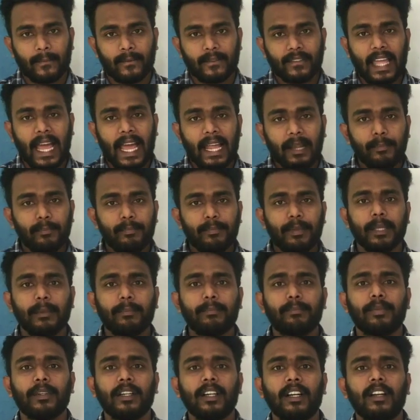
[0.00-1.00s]
That
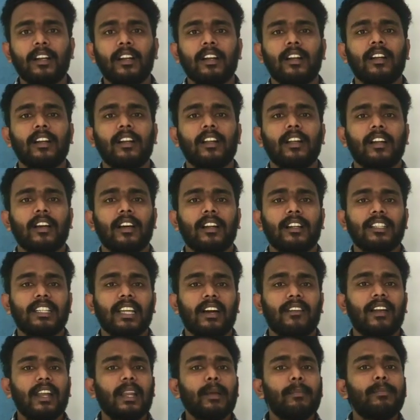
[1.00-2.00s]
people
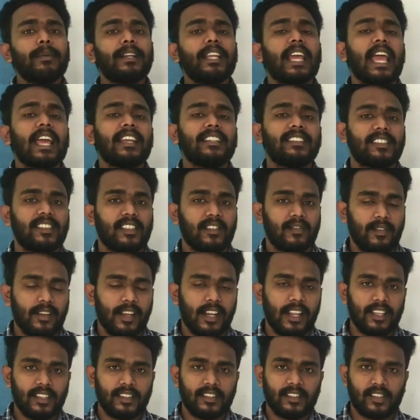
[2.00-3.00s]
developed a
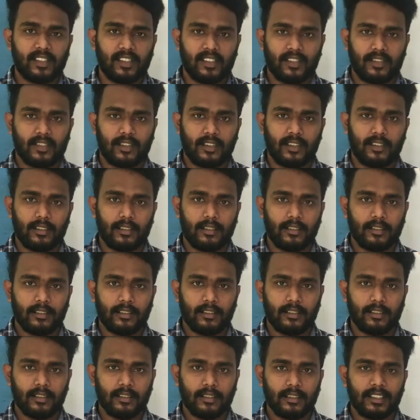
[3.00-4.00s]
civilization.
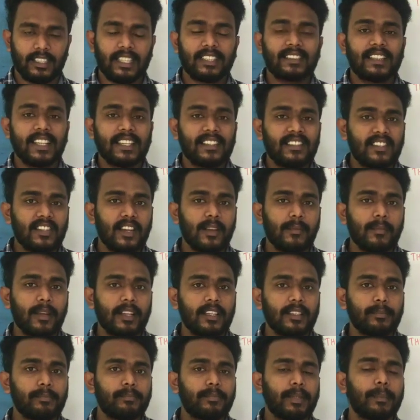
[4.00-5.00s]
The
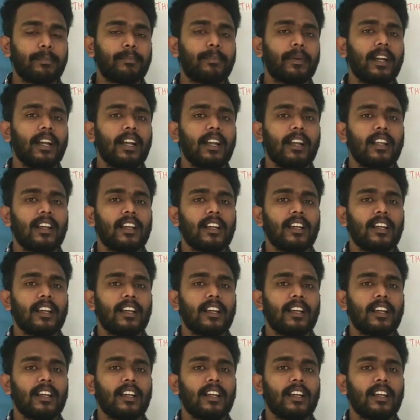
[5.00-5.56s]
settled people